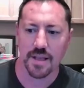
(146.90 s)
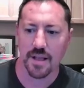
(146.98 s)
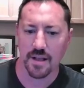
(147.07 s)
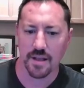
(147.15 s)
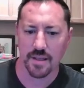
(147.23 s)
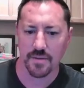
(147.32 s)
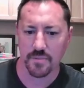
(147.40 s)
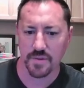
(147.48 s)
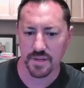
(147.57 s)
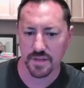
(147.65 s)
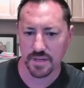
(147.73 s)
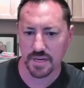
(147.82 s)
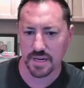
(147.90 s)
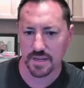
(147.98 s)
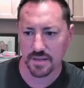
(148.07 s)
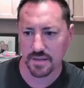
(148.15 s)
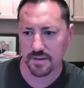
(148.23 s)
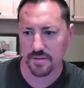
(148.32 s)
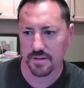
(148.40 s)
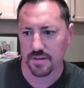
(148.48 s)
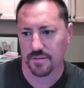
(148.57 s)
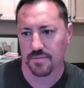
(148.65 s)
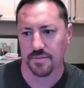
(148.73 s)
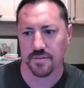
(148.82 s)
That would be a good idea. And you
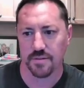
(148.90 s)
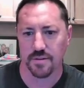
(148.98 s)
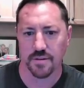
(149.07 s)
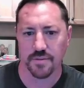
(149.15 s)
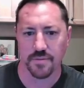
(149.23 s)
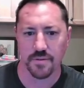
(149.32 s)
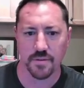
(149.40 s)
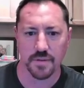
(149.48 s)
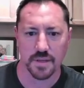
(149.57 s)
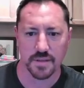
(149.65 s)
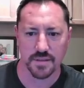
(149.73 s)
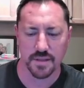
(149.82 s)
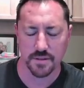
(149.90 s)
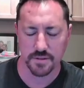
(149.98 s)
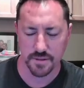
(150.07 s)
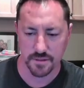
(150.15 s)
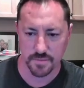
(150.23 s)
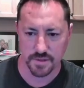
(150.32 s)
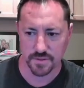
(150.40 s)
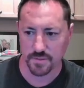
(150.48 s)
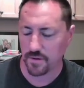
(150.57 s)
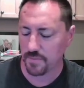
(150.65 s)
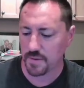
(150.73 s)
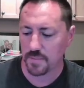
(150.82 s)
can, if you only say there's going to be
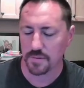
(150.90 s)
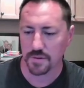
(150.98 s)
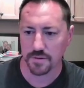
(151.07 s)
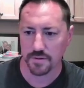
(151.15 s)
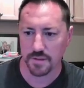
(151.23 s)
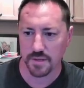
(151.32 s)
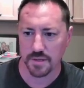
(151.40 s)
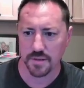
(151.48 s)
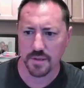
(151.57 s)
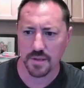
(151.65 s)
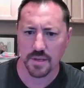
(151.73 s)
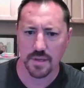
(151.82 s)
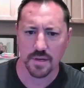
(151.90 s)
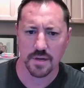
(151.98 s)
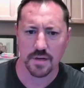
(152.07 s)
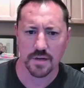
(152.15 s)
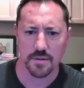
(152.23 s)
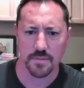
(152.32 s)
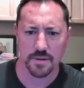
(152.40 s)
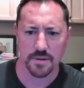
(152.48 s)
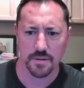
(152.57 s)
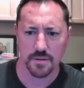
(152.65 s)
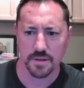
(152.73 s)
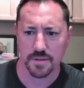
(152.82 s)
12 people in your league,
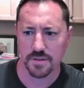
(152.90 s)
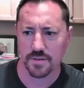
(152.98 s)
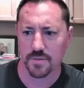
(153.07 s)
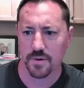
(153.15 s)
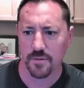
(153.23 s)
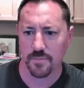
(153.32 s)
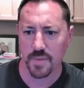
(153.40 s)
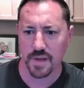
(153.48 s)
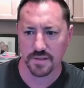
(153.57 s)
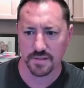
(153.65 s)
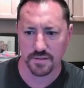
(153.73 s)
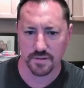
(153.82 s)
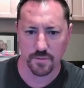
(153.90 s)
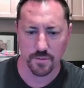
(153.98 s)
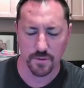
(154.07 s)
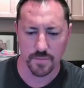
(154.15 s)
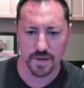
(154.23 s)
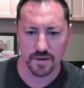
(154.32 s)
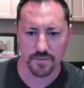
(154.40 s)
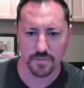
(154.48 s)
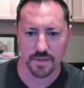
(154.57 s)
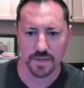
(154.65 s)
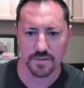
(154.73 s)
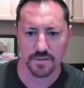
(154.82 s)
look at the 12th best quarterback from
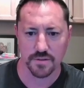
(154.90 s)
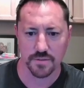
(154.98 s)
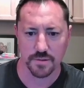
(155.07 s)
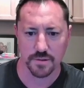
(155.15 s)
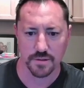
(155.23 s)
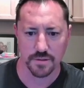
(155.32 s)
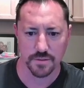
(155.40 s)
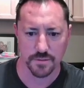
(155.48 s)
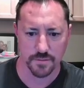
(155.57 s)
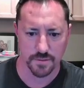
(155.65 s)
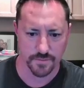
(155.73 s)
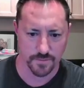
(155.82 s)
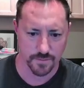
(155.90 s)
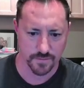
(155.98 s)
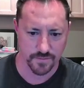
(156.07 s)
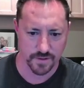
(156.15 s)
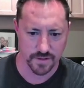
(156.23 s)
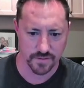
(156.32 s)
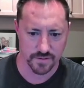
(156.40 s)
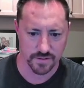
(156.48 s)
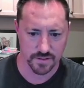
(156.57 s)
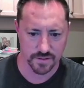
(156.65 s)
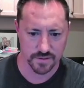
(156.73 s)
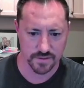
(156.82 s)
last year. 1, 2, 3, 4, 5,
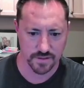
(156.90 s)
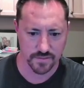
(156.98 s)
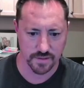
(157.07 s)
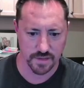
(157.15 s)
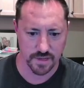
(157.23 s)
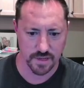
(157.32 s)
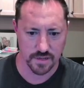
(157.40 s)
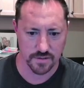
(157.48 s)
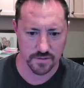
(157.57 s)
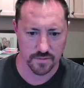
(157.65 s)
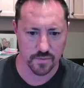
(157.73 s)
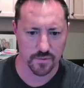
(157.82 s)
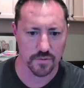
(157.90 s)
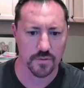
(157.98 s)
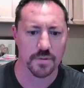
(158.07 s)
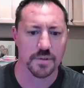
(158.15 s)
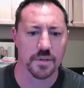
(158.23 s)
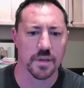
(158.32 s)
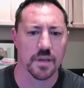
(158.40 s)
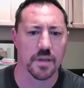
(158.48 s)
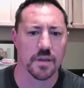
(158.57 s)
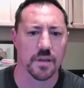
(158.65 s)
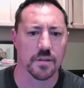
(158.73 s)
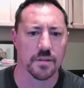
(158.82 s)
6, 7, 8. Joe Burrow was
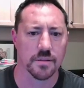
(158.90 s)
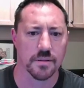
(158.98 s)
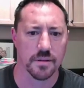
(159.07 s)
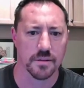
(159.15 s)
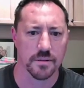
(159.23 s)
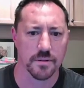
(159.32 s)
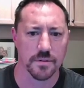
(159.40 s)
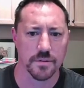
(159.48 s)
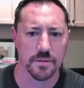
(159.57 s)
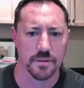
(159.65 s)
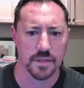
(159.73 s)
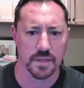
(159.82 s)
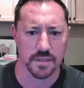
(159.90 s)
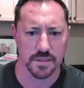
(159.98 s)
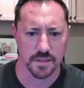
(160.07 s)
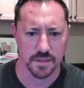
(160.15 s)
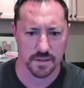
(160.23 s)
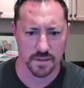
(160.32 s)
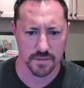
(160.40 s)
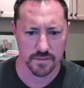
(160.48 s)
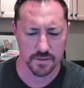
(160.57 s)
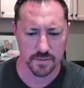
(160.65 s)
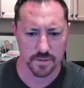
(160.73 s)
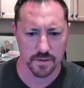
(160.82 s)
8. As I scroll, 9, 10,
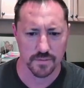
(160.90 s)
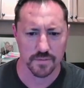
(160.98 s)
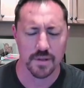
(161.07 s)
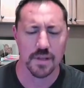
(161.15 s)
11, 12.